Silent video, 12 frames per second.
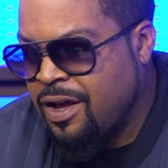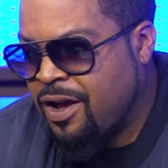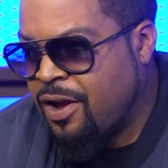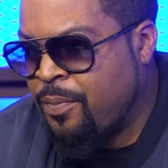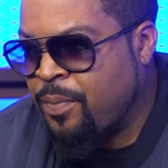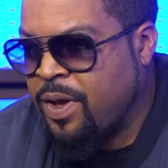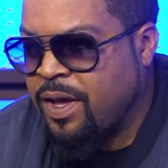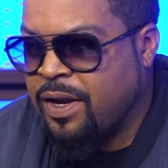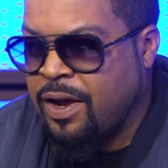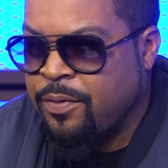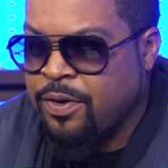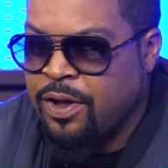Oh, man,
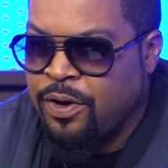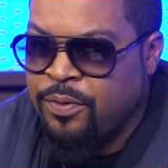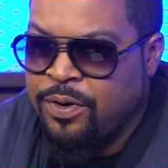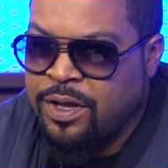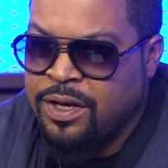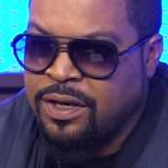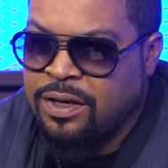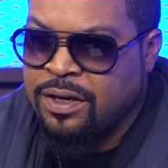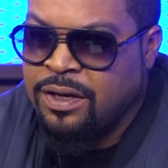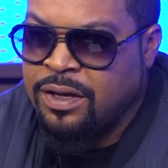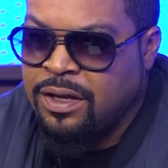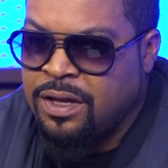I would go with,
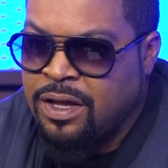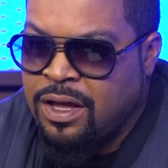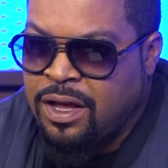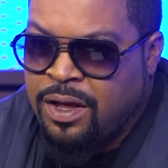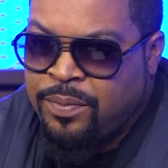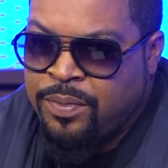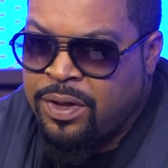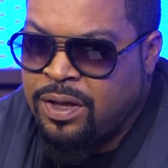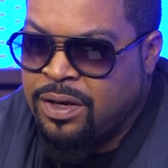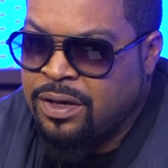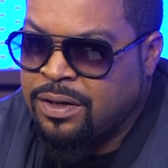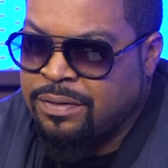I
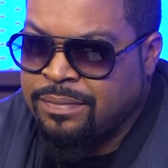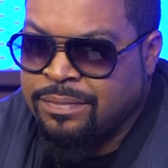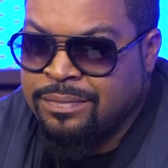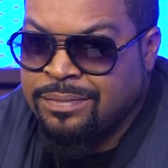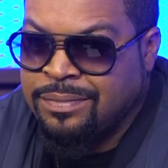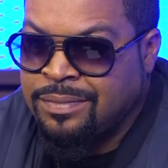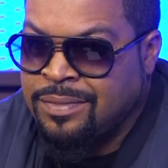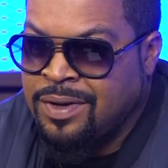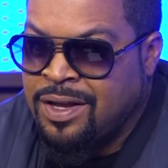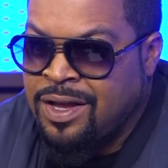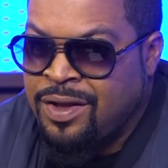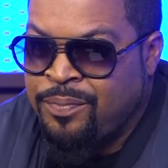mean,
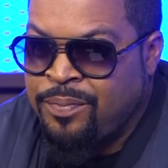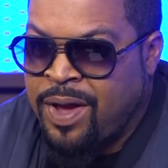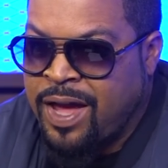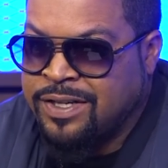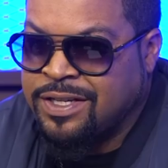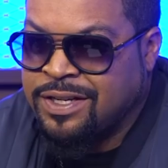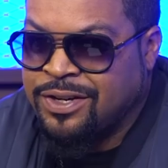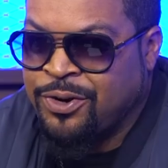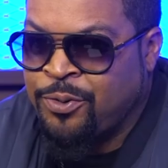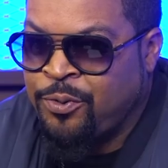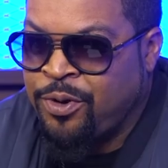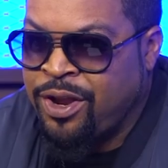Magic,
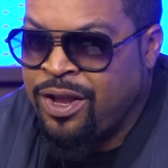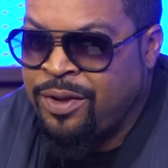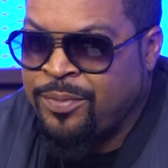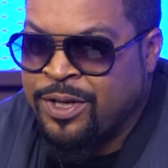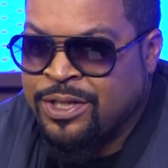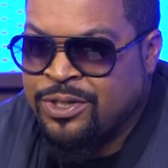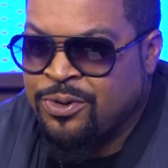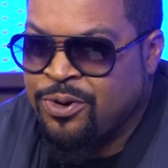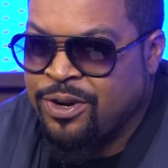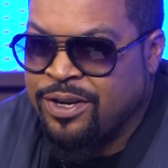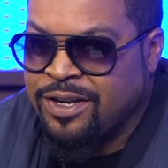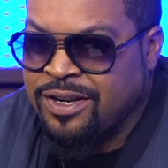Kareem, and
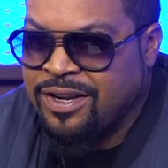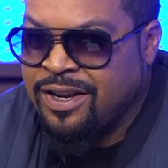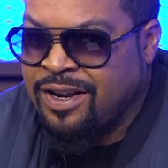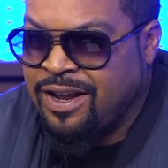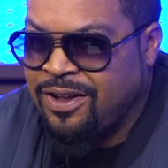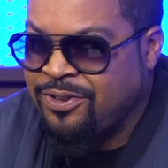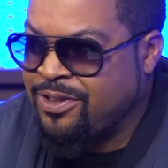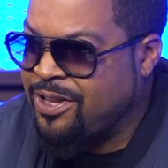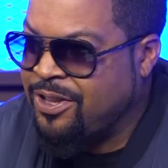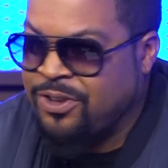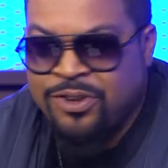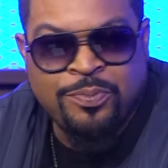Jordan. I don't
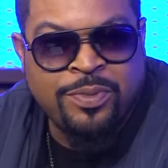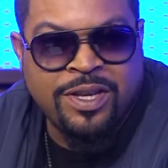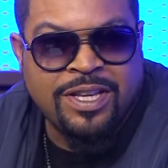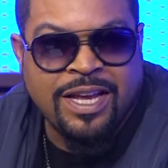think you can beat